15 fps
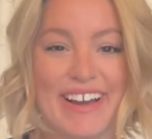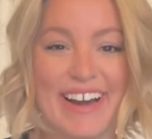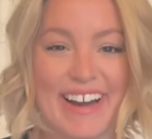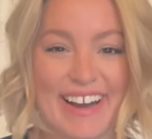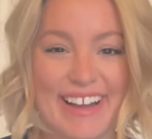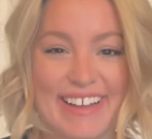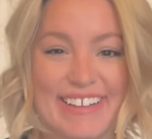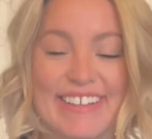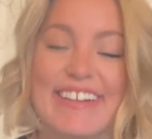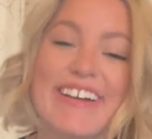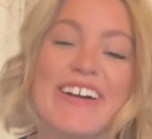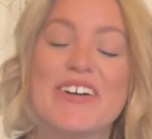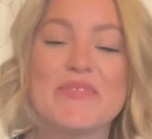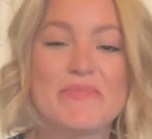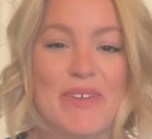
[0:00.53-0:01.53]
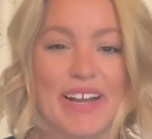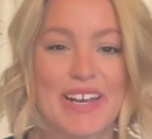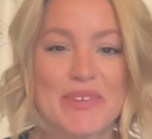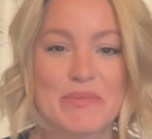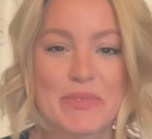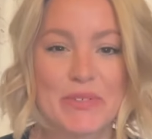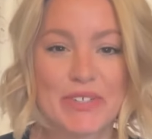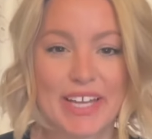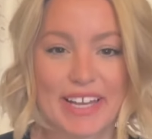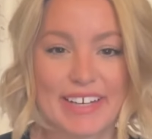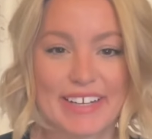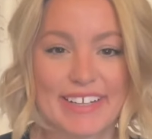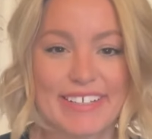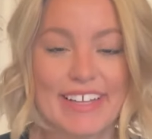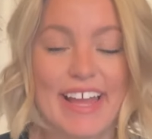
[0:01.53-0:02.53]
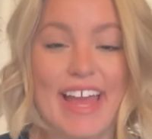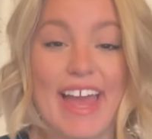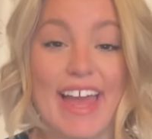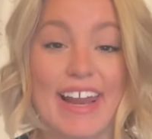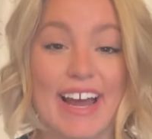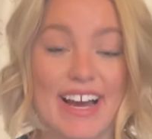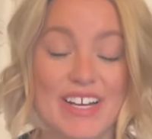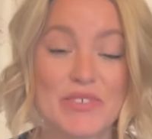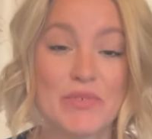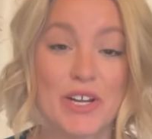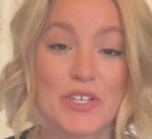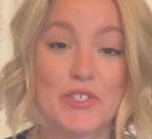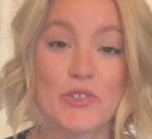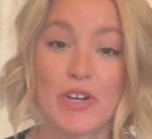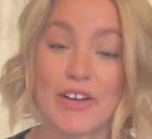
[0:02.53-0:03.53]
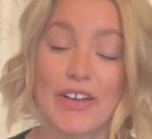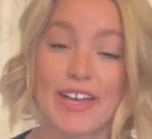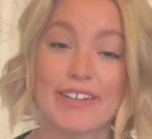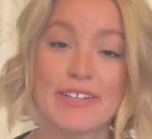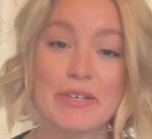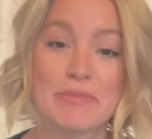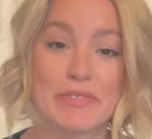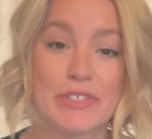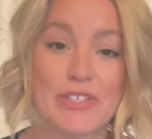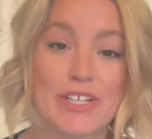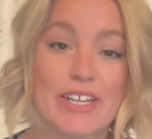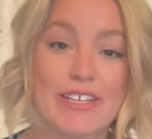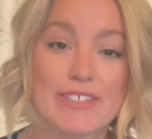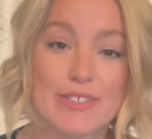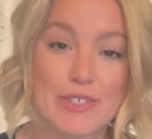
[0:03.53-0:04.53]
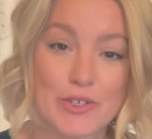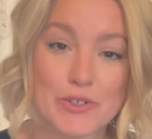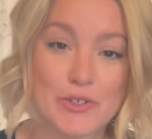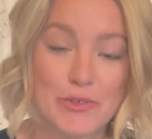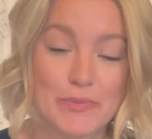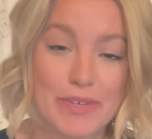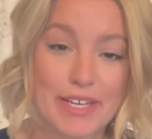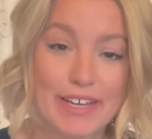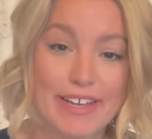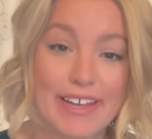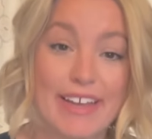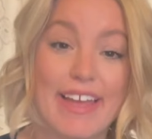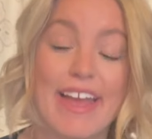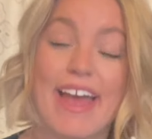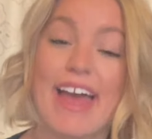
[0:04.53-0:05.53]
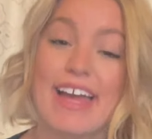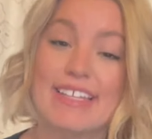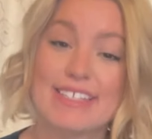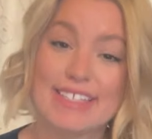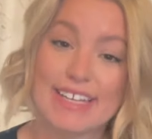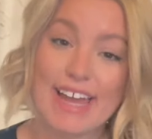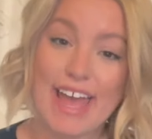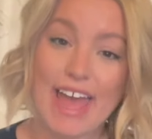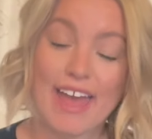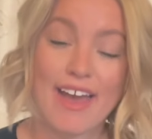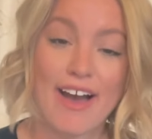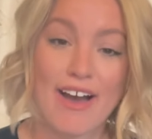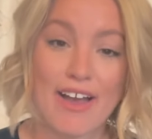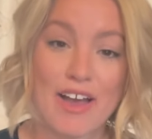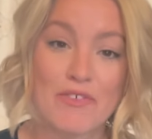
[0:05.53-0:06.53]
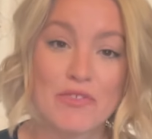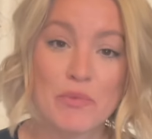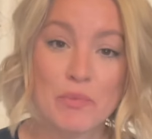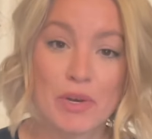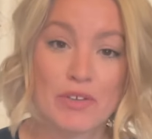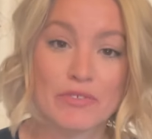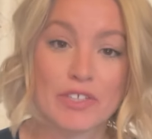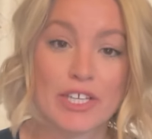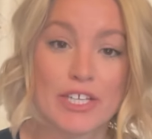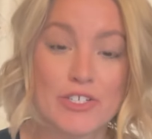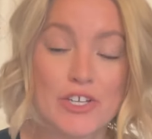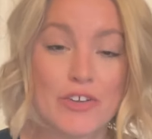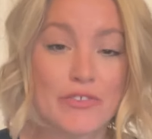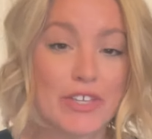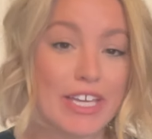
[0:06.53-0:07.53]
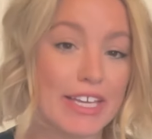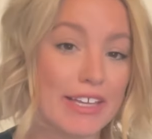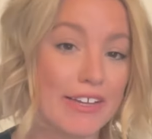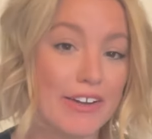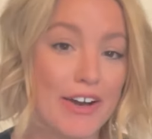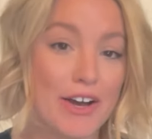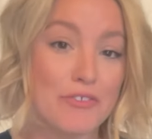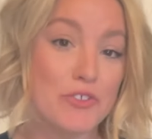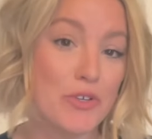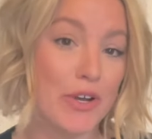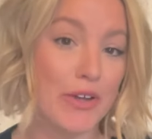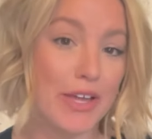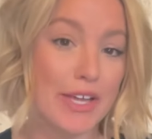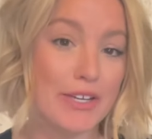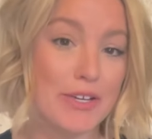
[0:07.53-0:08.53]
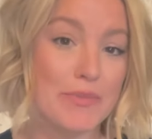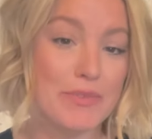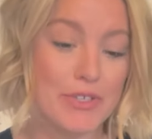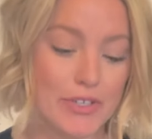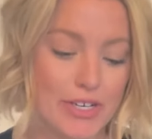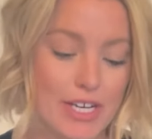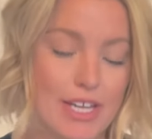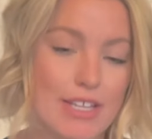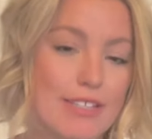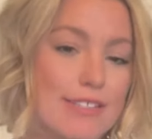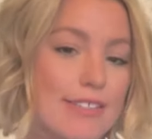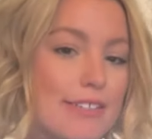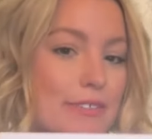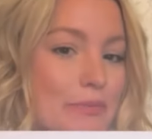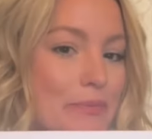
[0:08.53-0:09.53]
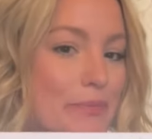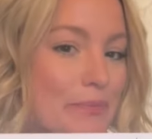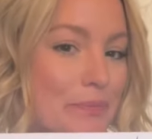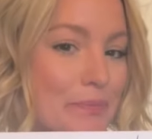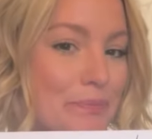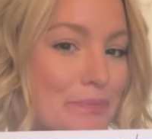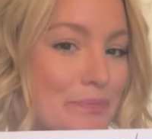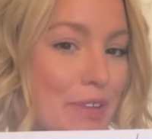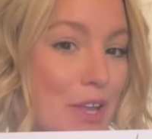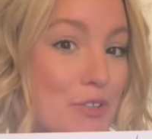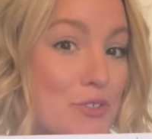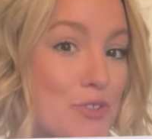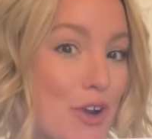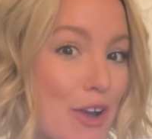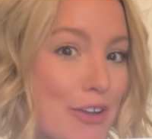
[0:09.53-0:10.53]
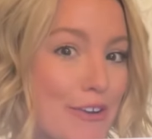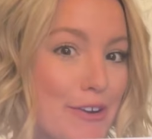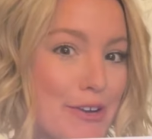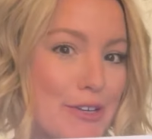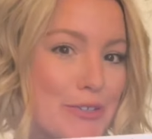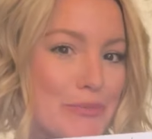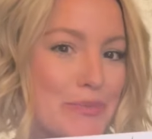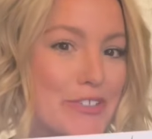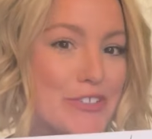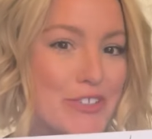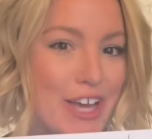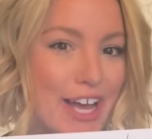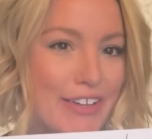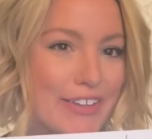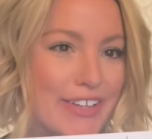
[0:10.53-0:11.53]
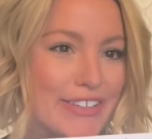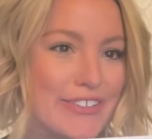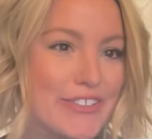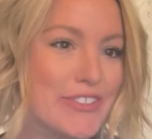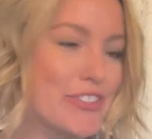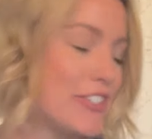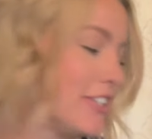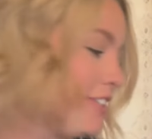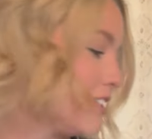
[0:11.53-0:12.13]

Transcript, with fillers: Hi, my name's Regina, and I run Trailhead Communities social media. And today I have the privilege of kicking off Trailhead Communities Draw Your Home Challenge.